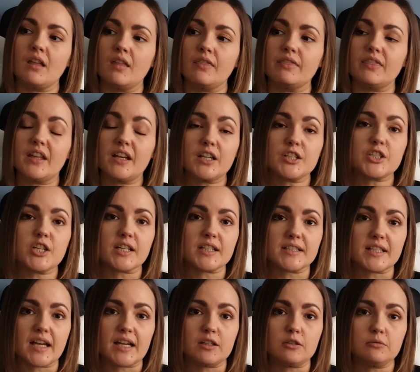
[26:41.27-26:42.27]
I
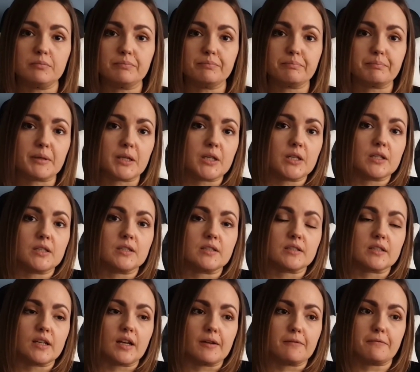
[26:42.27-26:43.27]
checked out
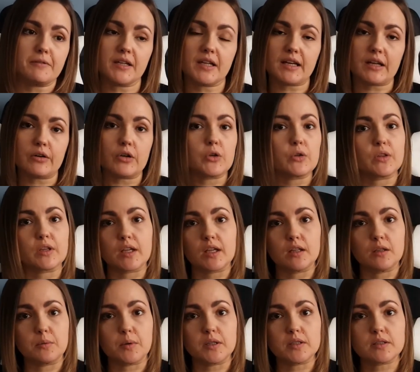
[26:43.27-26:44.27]
because I figured out who the
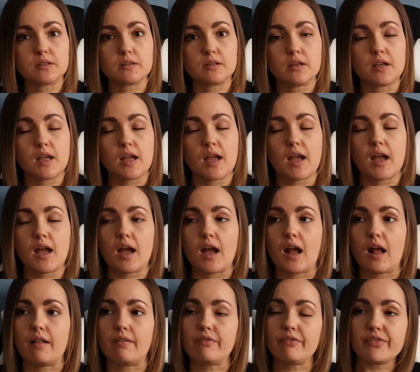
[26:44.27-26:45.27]
killer was.
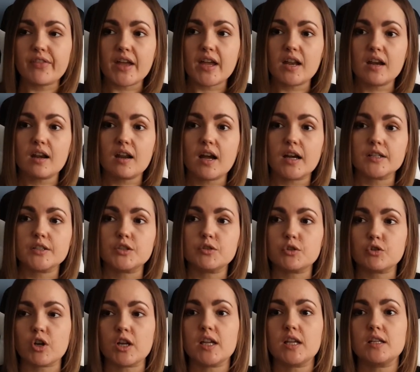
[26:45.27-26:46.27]
And then I
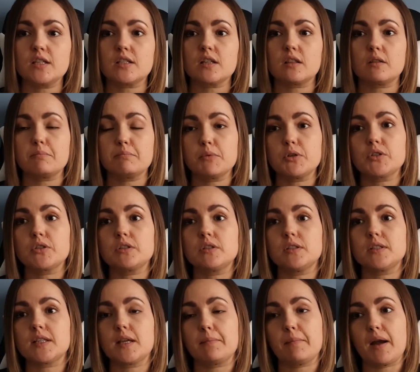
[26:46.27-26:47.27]
strained the
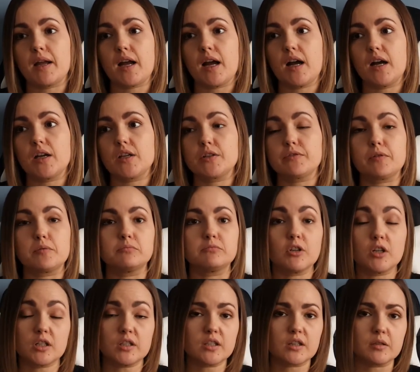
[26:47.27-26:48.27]
muscles in my eyes from
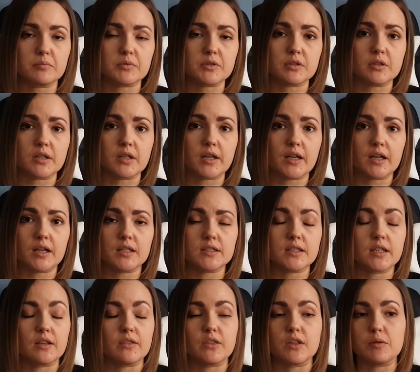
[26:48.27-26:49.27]
rolling them so hard
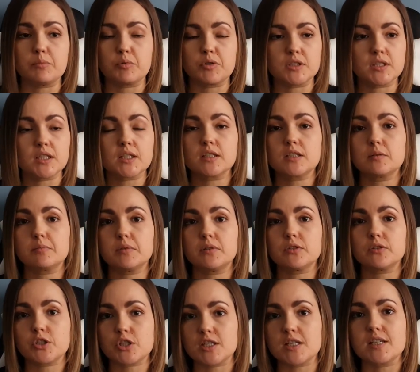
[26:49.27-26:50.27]
at the
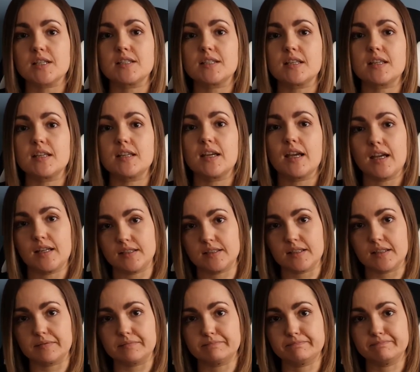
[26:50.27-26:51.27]
predictable, cheesy
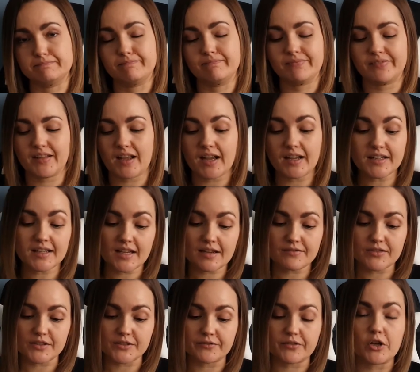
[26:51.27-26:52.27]
ending. I
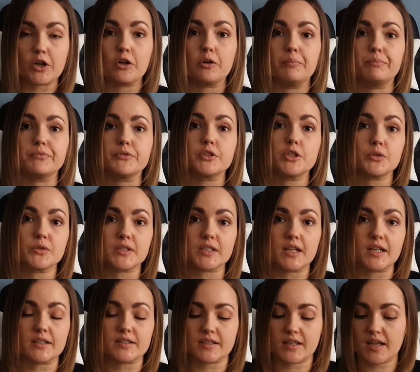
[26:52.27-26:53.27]
gave this film 2
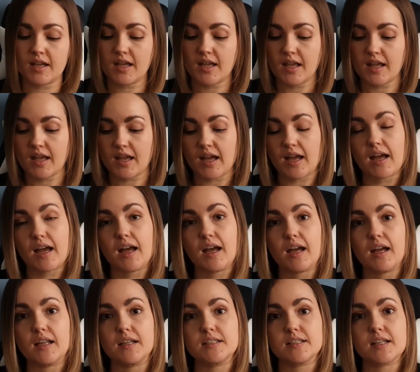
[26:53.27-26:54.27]
stars,
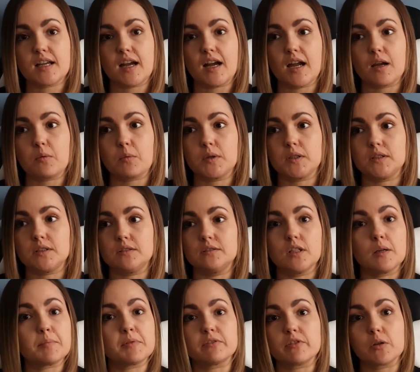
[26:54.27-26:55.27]
and I will
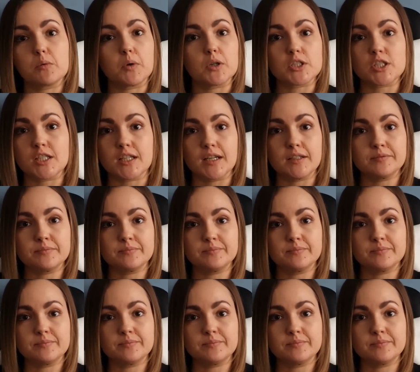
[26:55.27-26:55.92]
not be rewatching it.